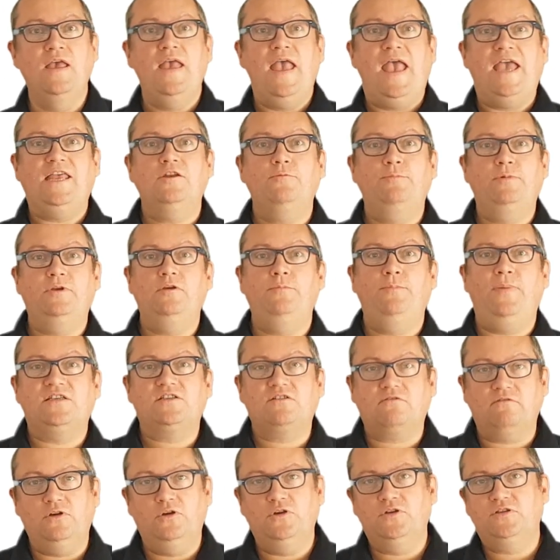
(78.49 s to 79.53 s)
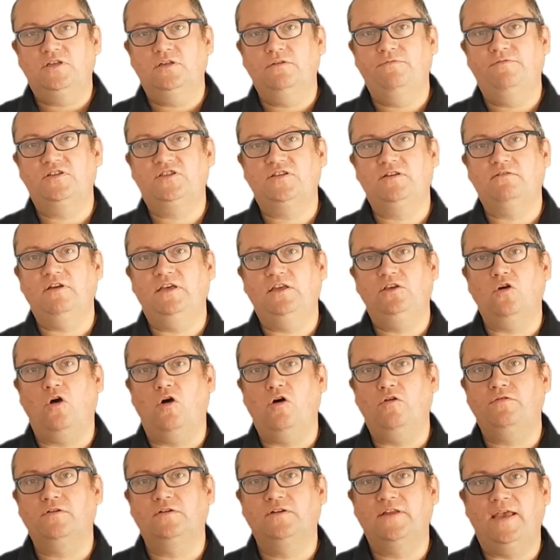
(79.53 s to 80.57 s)
anybody basically who's the facility to
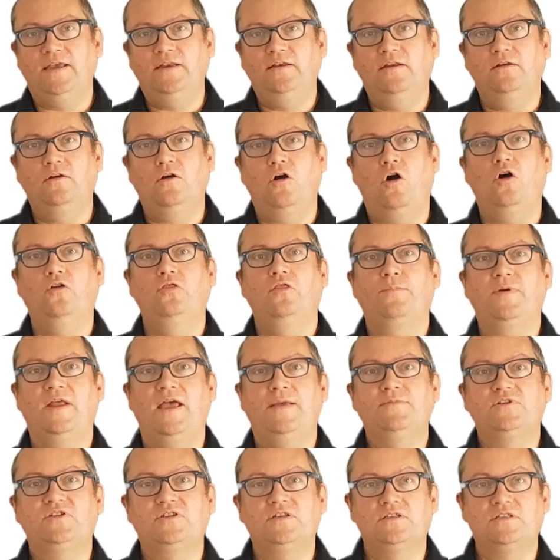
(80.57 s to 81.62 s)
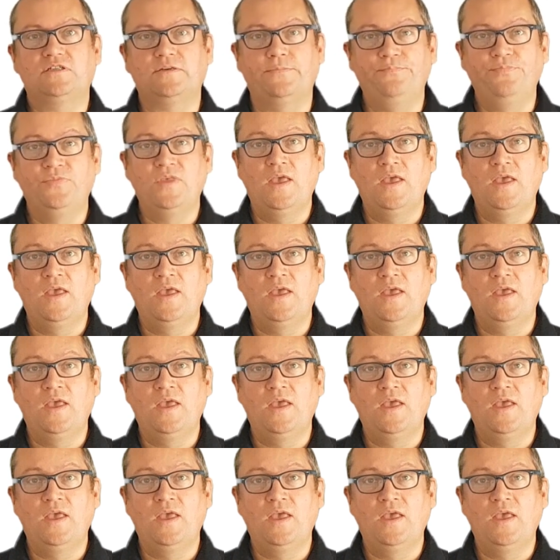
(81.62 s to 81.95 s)
offer dining on the premises.